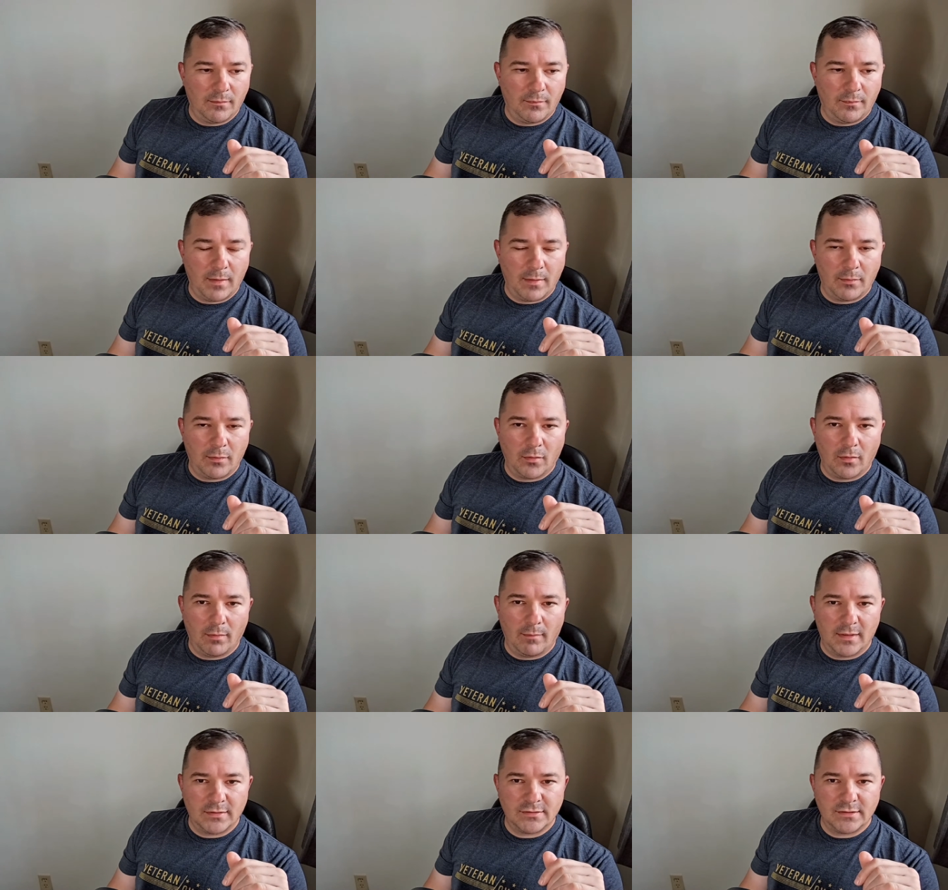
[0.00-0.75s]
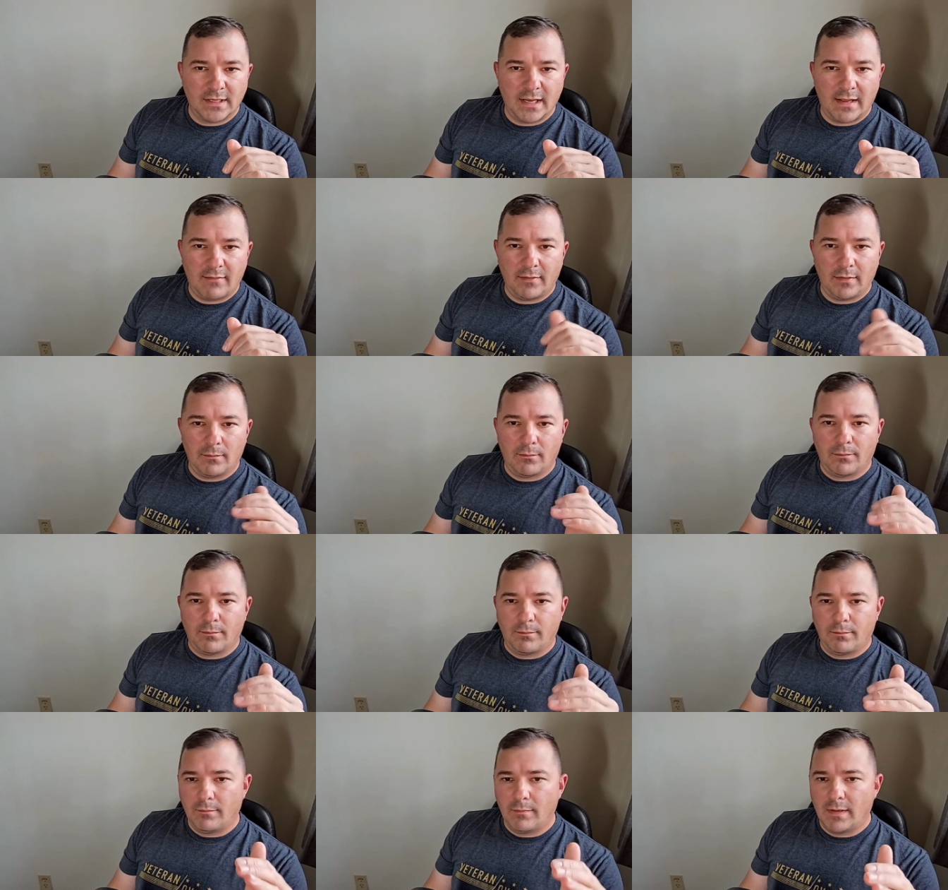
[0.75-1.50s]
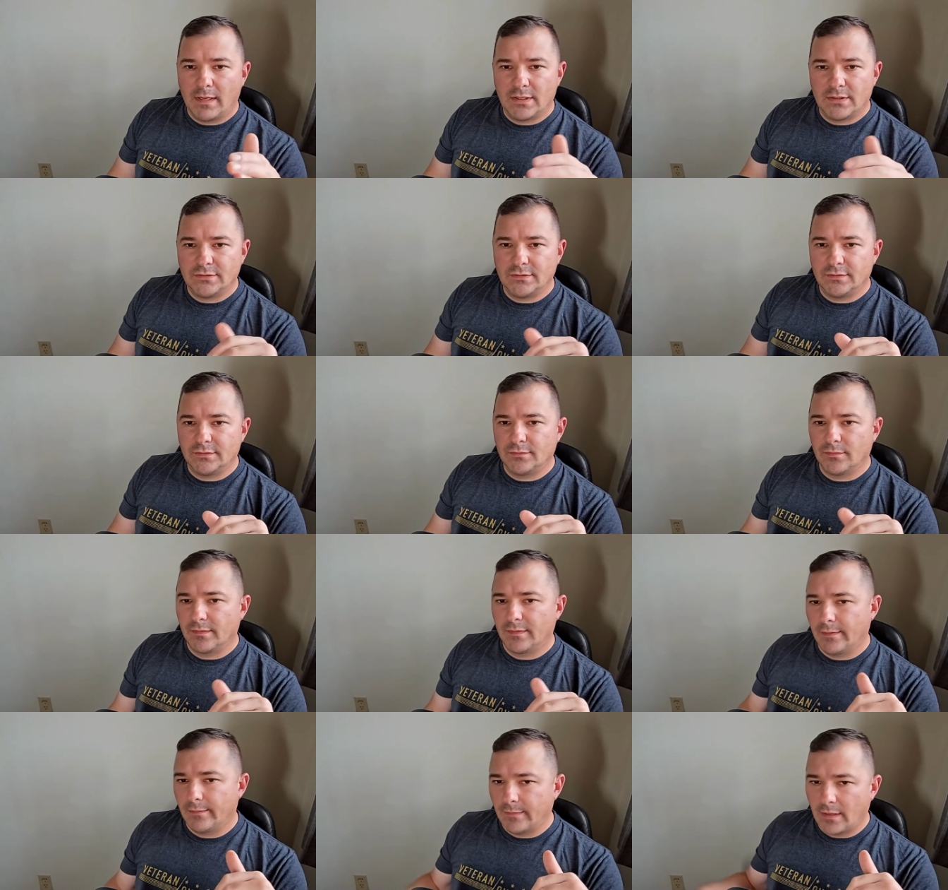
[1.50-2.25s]
people have mentioned having issues
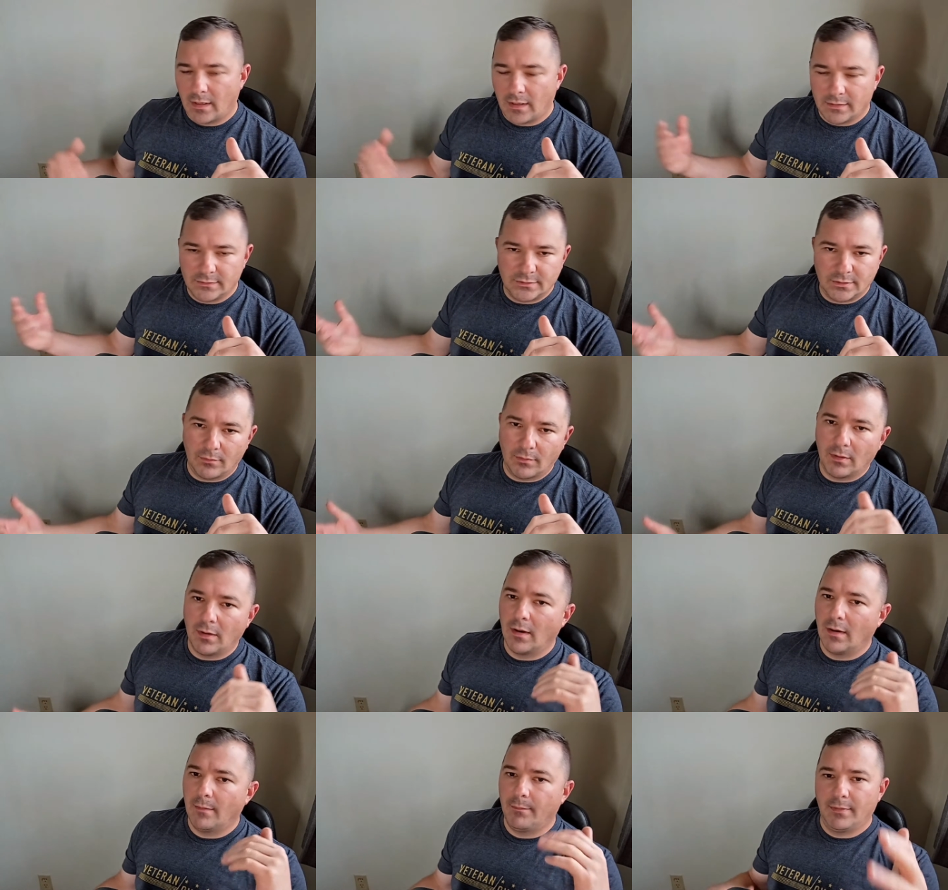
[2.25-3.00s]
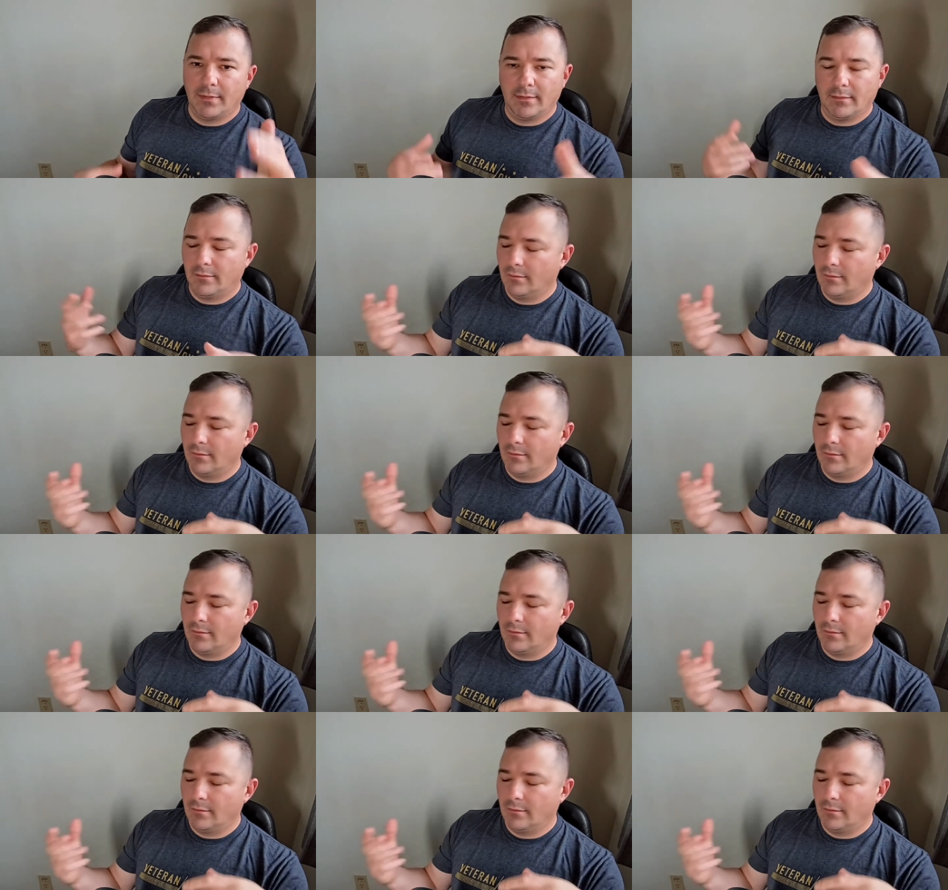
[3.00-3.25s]
with them not showing up and